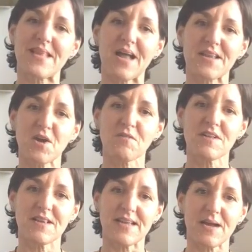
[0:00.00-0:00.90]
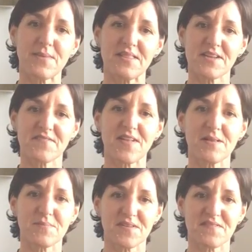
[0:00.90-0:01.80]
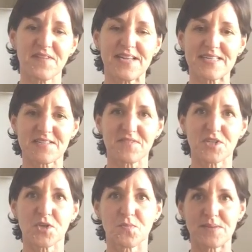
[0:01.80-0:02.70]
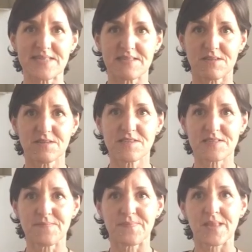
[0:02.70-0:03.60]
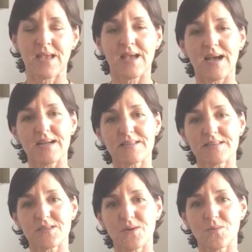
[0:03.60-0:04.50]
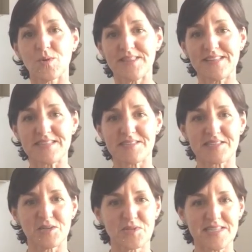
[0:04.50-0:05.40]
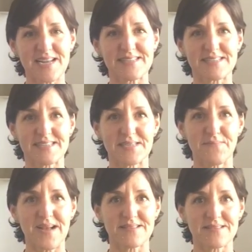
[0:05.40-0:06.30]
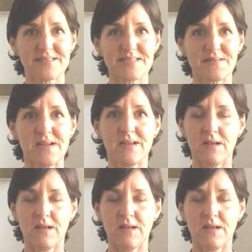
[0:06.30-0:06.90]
And currently I'm in the development phase of a new business and with its associated demands,